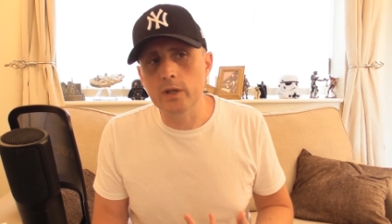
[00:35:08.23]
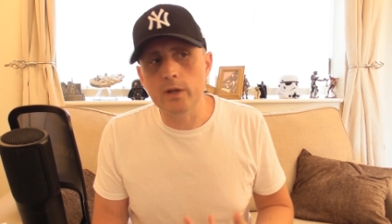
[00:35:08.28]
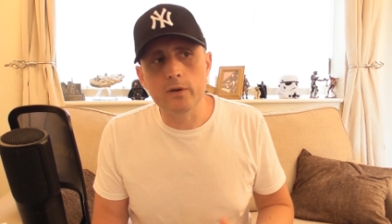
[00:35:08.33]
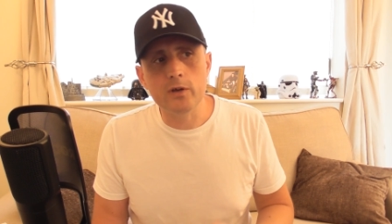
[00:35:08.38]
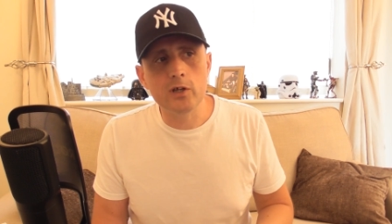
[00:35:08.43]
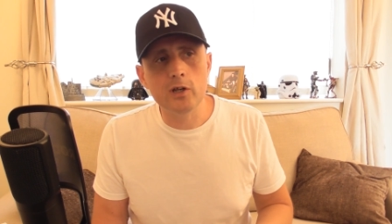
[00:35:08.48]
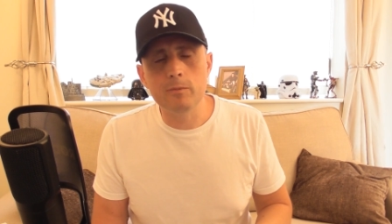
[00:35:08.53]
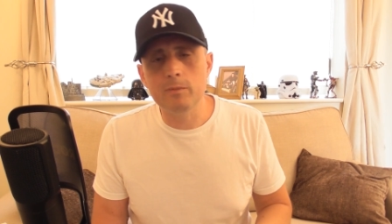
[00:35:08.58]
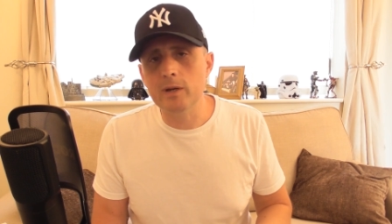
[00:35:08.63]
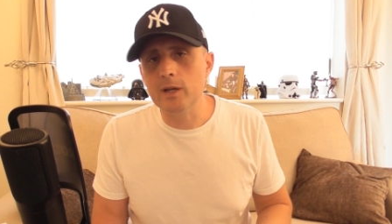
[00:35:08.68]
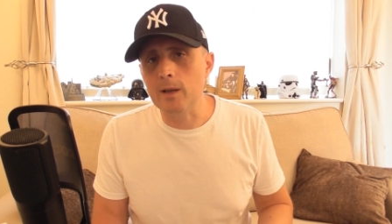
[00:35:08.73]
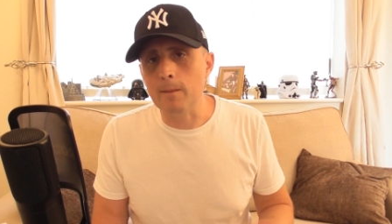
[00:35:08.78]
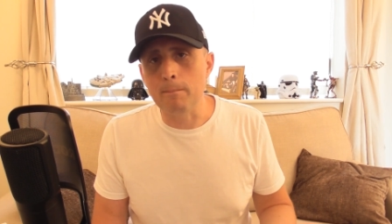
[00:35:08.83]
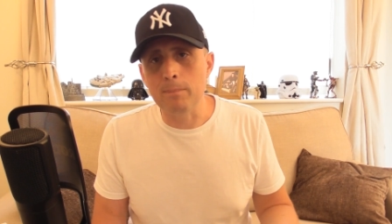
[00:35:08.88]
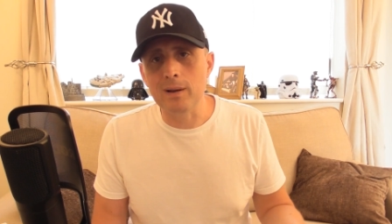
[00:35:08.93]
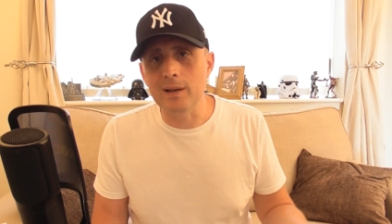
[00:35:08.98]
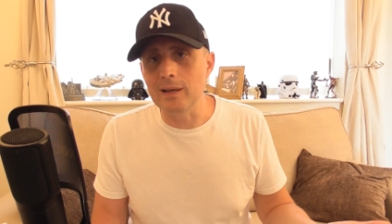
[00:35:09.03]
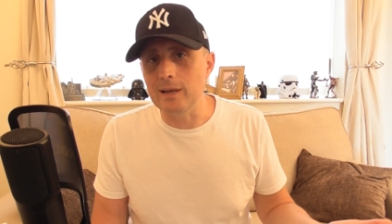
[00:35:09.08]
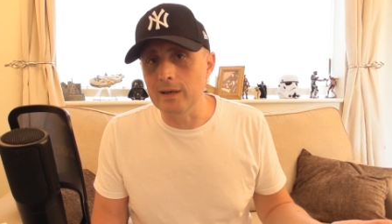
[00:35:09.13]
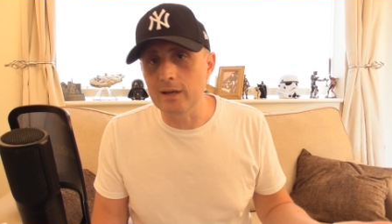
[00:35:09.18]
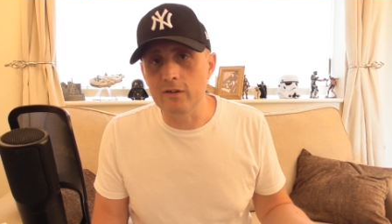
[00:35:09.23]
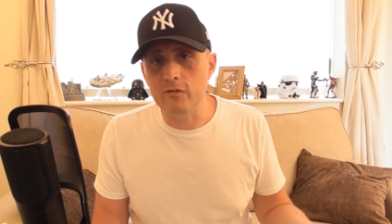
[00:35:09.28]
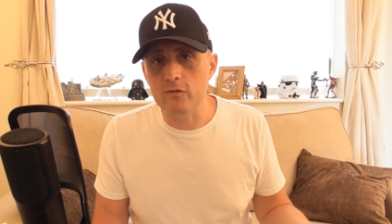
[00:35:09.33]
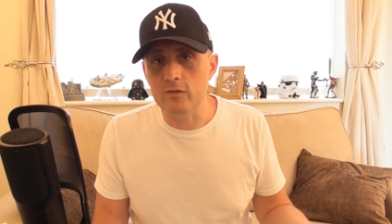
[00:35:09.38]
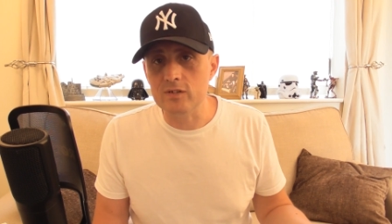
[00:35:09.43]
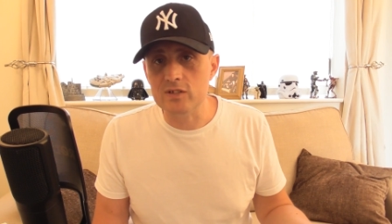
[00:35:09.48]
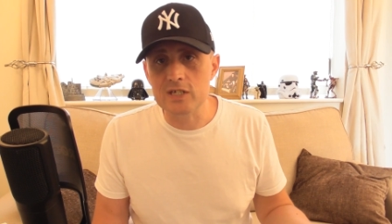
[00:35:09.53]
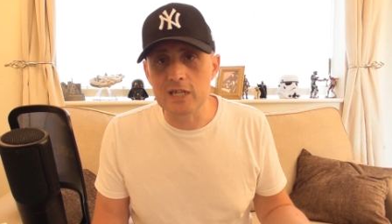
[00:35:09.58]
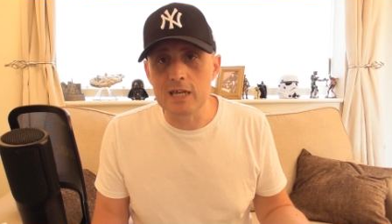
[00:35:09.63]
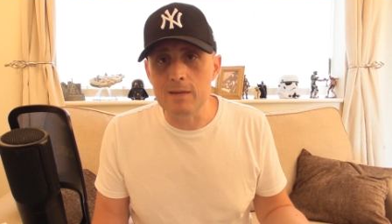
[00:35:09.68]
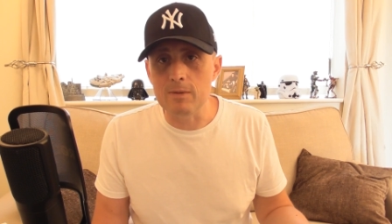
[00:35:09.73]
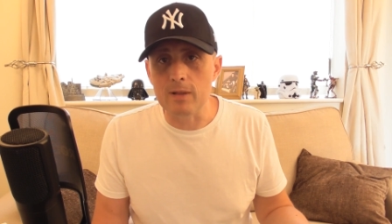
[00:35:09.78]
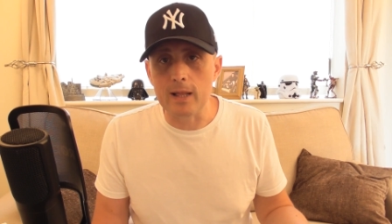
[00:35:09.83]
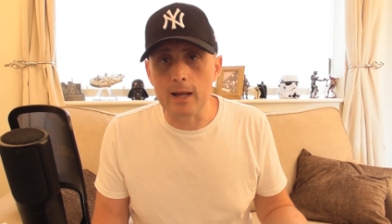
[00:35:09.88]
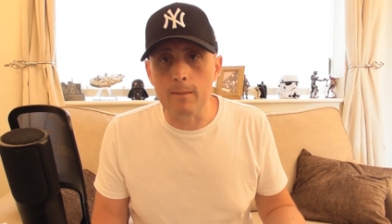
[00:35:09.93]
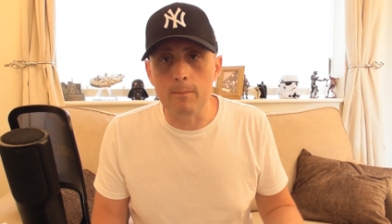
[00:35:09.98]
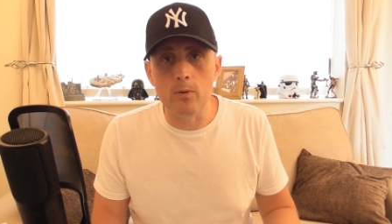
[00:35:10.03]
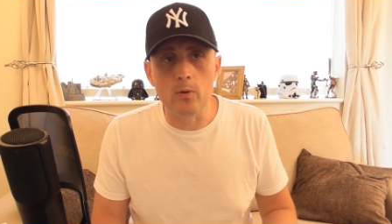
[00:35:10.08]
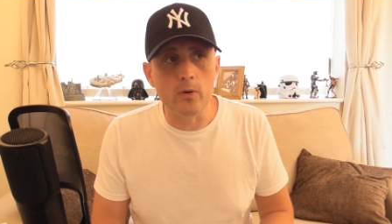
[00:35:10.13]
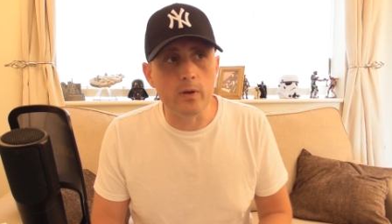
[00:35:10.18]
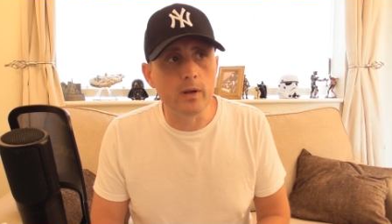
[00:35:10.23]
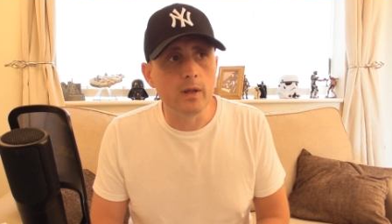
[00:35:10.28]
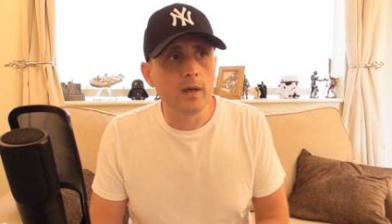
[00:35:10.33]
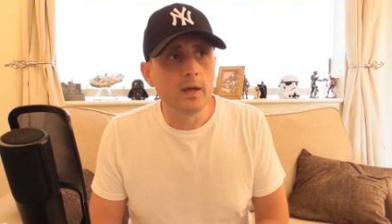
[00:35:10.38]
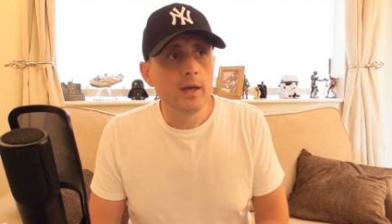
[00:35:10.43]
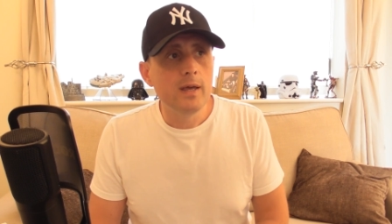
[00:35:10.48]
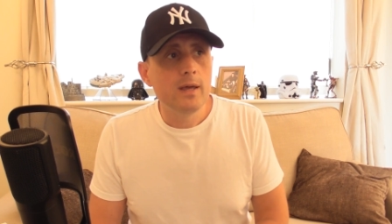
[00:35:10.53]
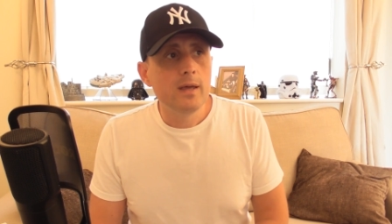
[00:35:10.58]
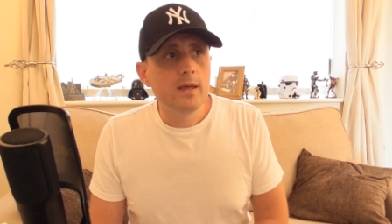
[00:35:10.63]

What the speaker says: You know, it could have been a completely different team at that point.